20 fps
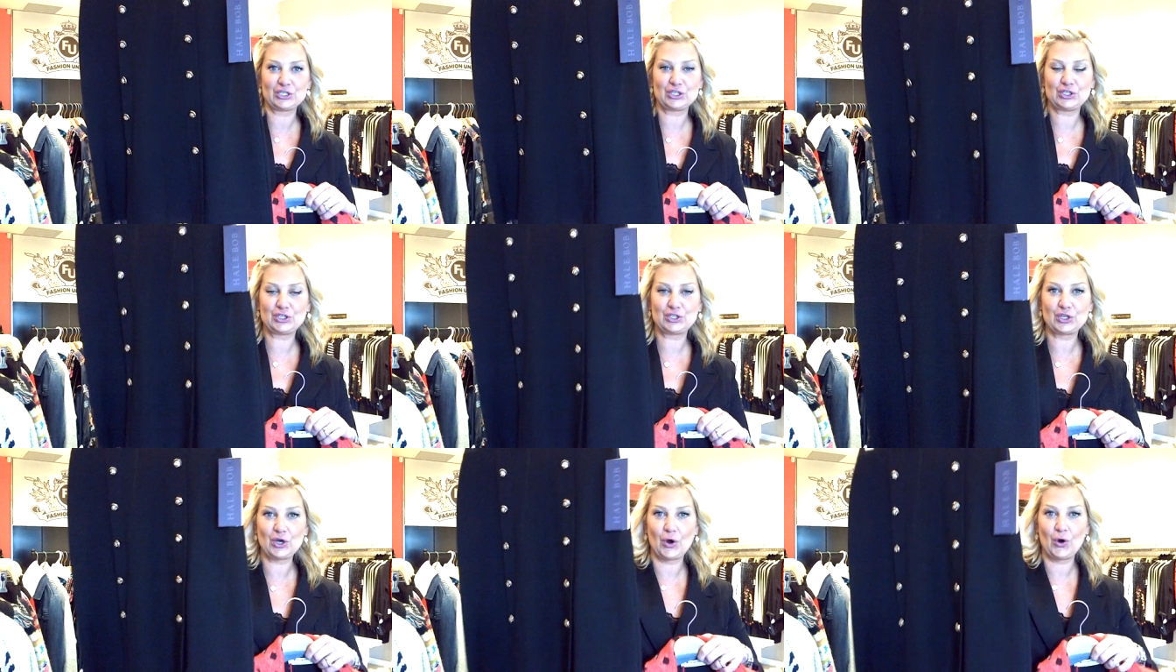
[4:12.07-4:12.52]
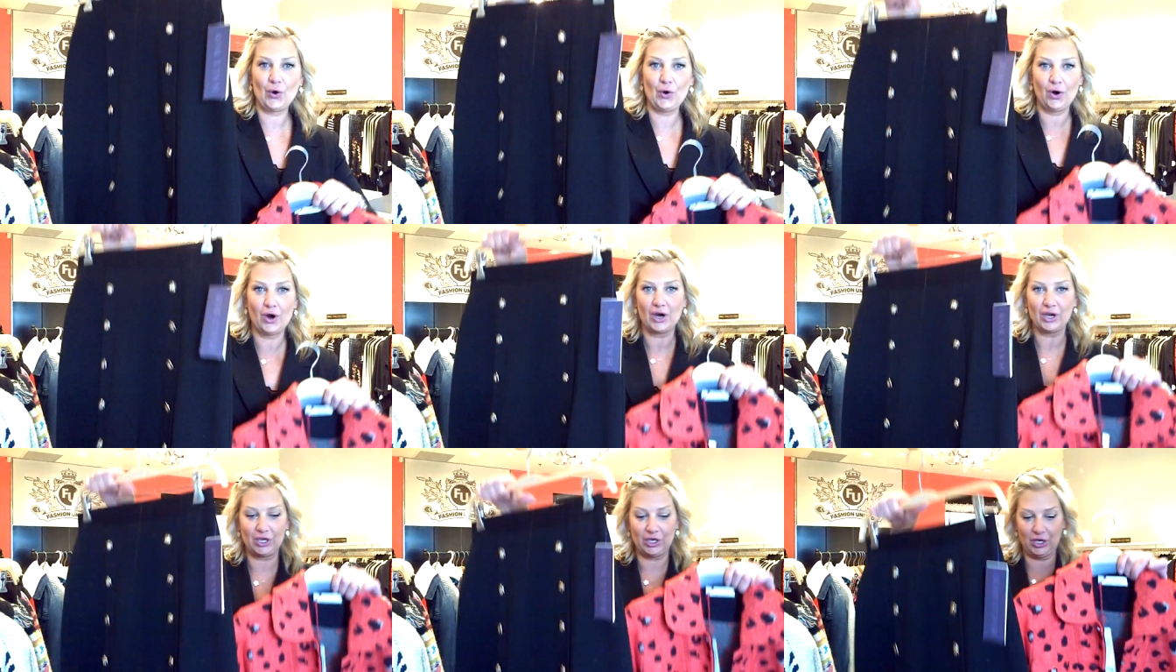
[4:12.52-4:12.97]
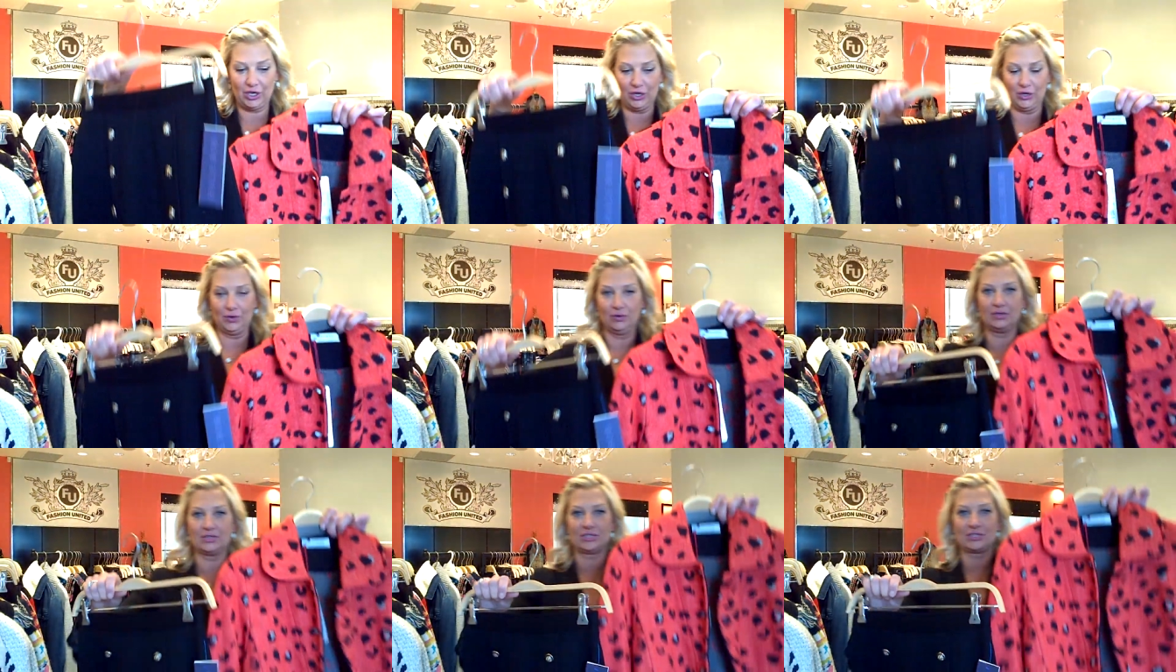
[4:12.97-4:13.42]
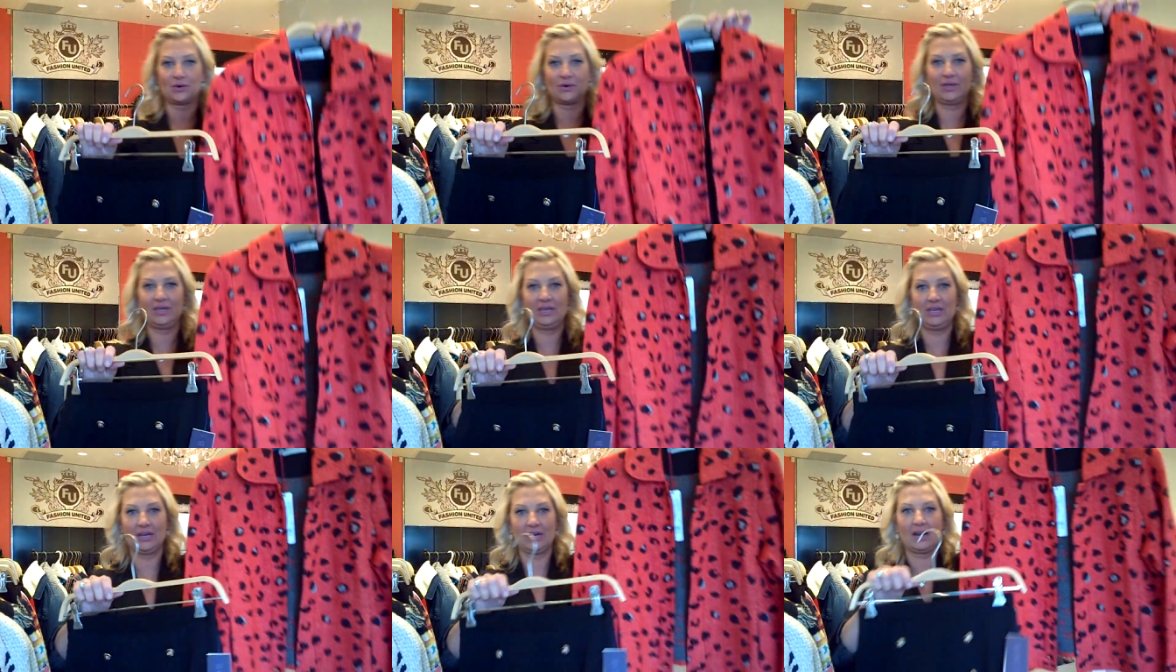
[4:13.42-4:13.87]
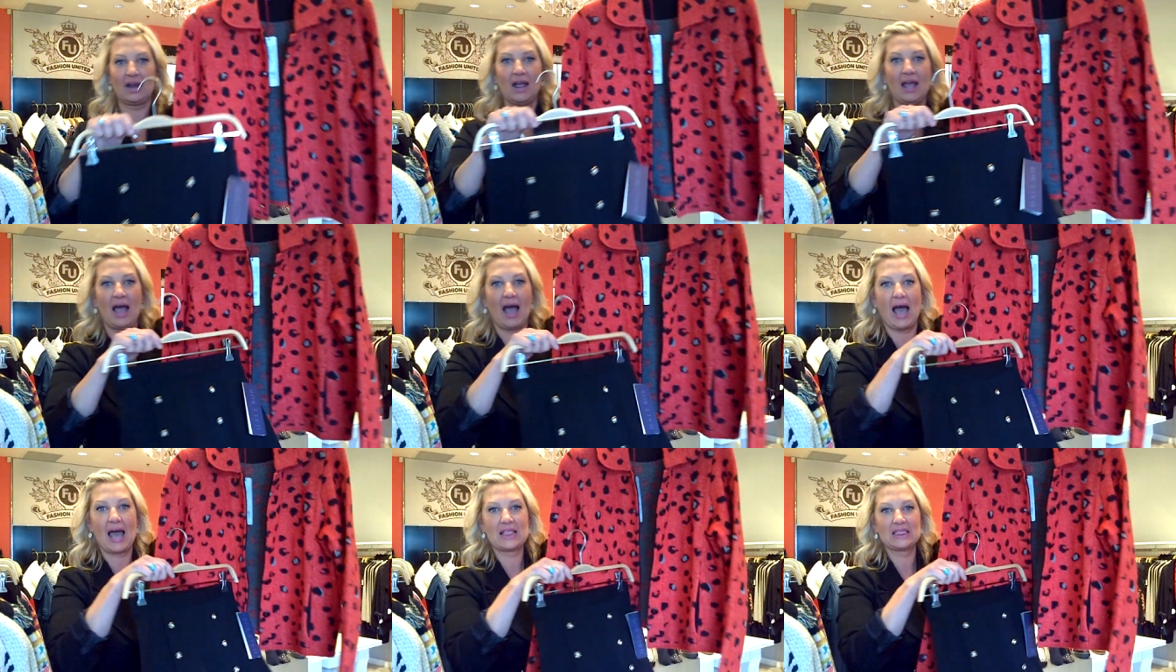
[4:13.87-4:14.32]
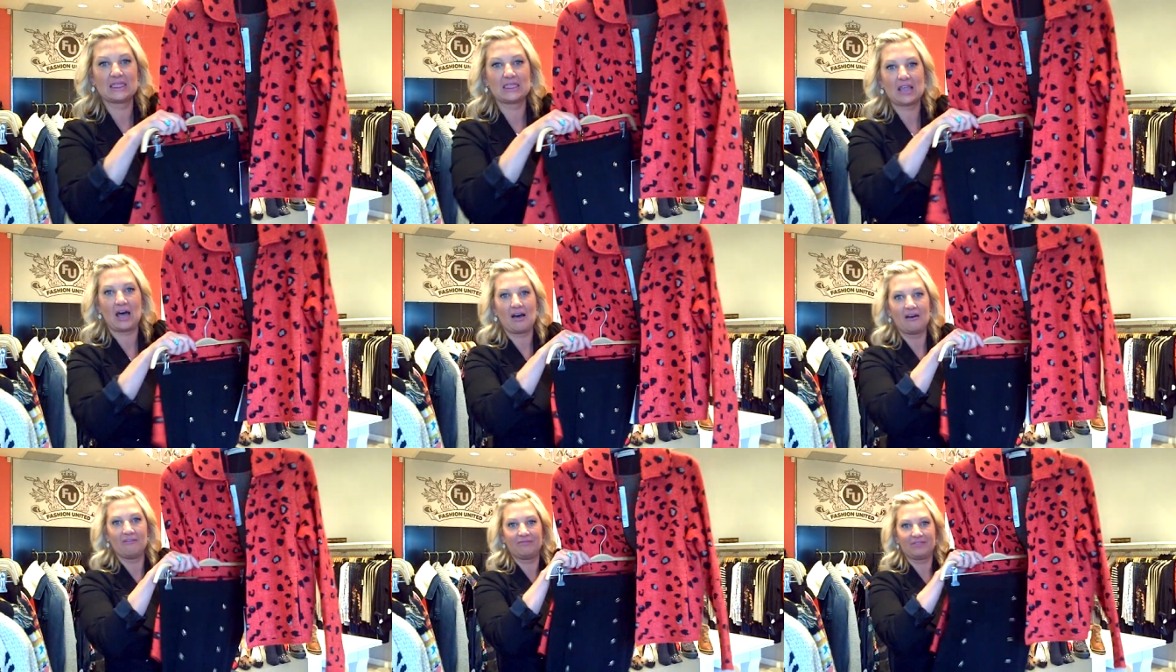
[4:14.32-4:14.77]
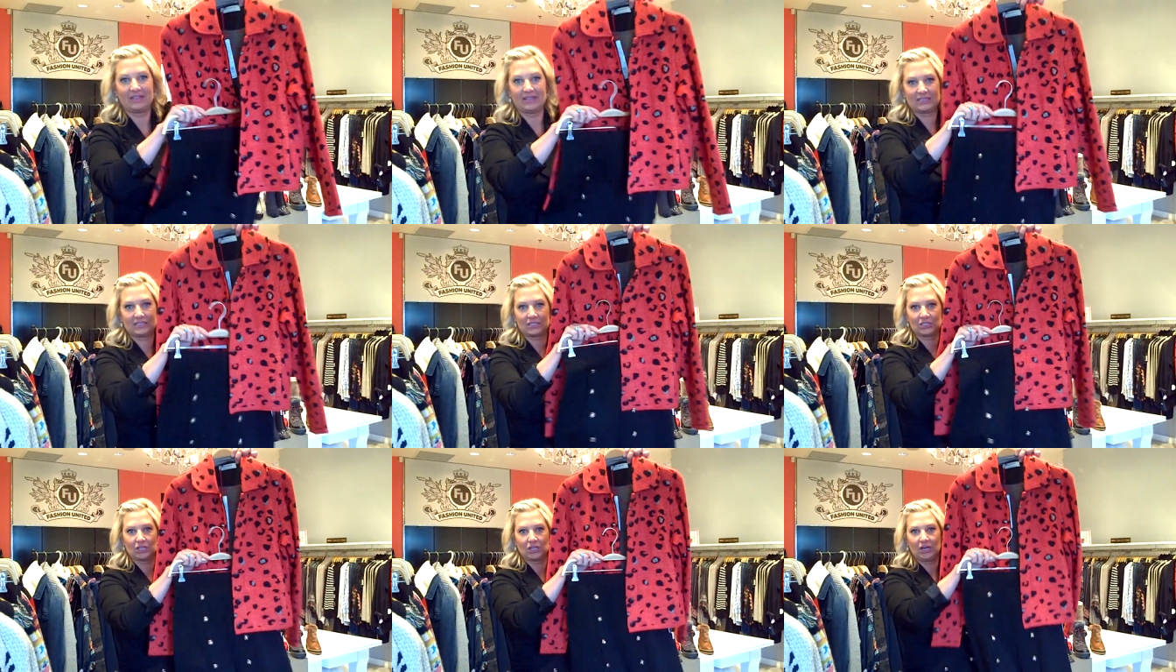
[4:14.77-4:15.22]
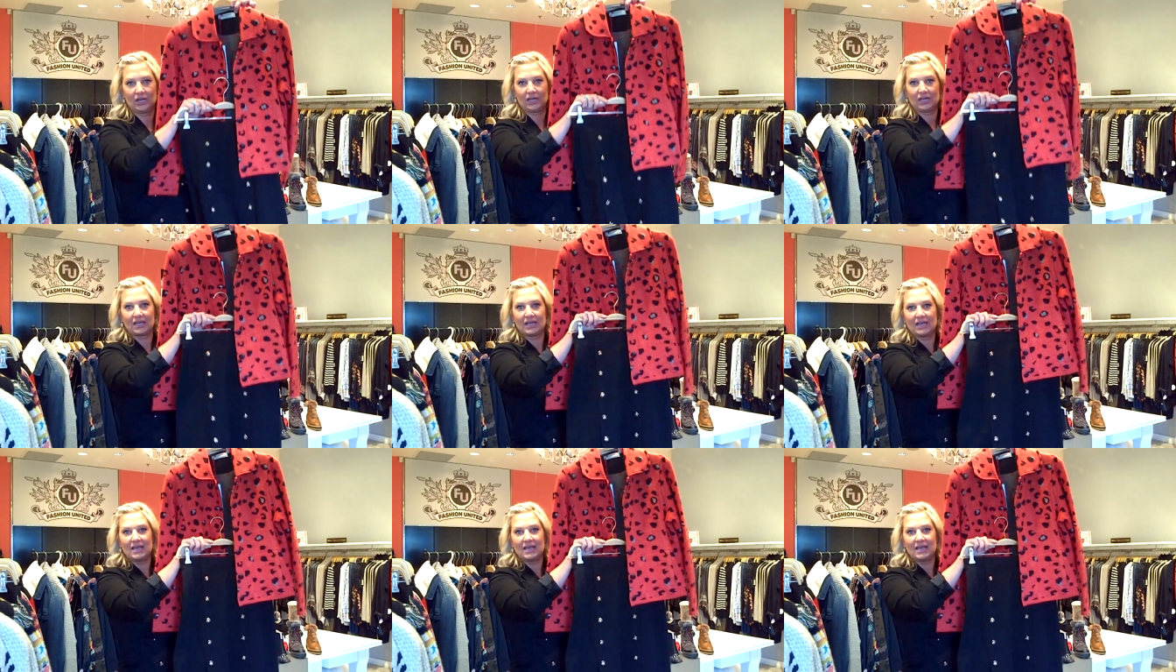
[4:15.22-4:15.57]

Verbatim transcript: So cute. So here, I love this look.